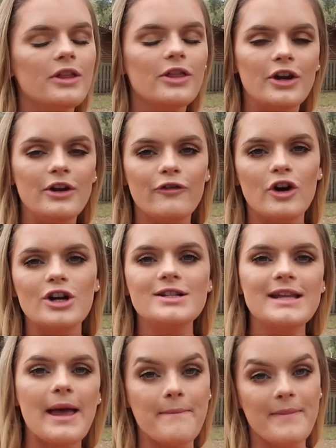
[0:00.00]
the 31st
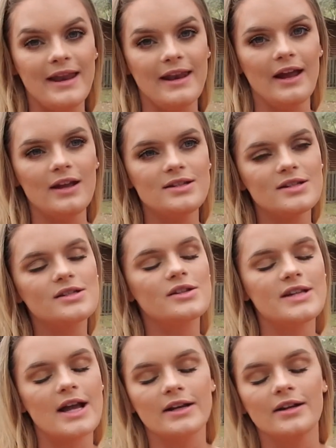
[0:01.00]
at midnight,
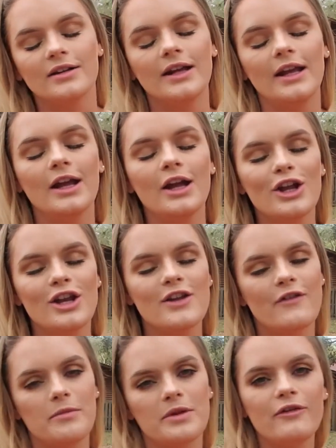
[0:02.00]
so technically
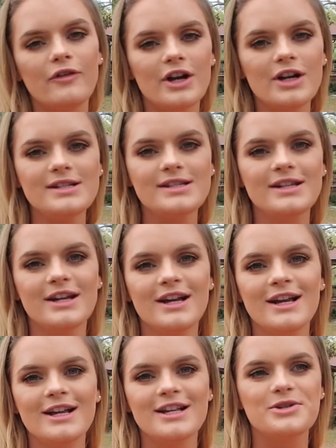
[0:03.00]
November the 1st.
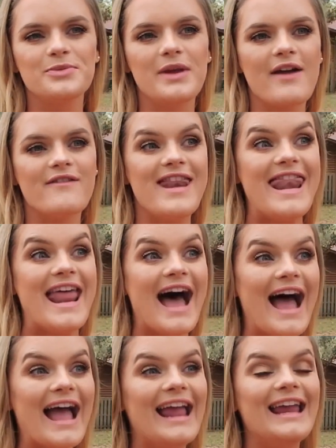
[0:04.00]
So we have
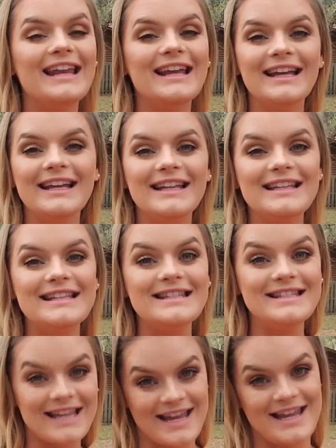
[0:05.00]
nine
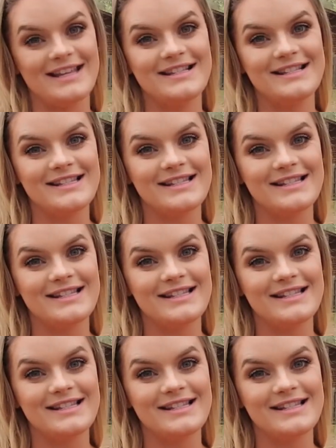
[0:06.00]
days.